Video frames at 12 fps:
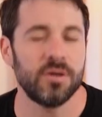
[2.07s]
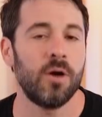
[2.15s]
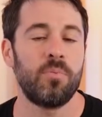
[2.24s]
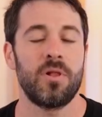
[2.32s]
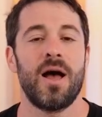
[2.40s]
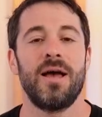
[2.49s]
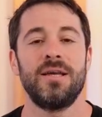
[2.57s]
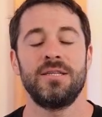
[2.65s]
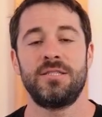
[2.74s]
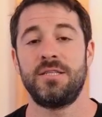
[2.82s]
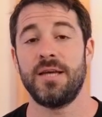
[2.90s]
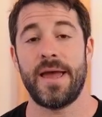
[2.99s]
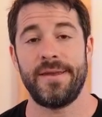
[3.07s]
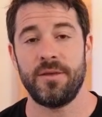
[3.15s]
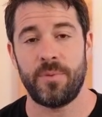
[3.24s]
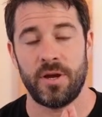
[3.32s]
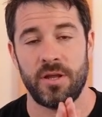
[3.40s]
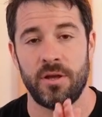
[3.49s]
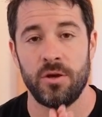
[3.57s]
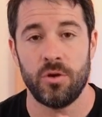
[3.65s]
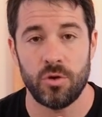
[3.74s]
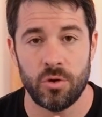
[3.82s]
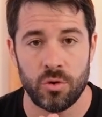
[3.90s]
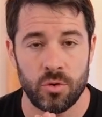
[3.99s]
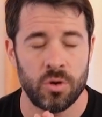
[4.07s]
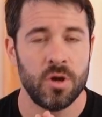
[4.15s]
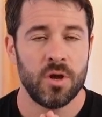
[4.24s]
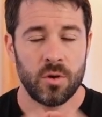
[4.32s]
applies to anybody who,